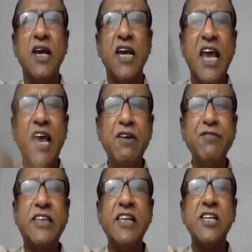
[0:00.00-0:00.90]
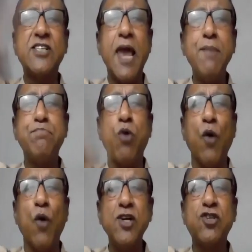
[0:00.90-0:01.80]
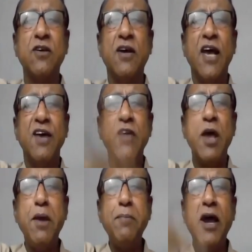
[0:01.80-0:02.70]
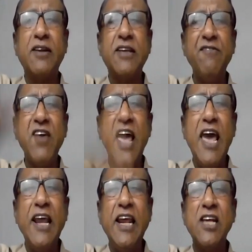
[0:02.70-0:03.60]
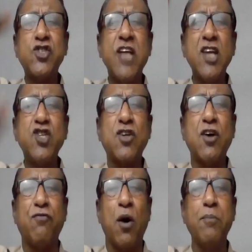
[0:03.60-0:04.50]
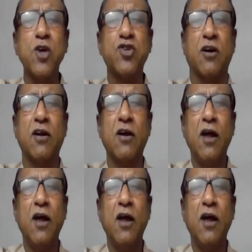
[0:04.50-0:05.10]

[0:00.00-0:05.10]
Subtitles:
even within the same province, we may be at the various stages of formation.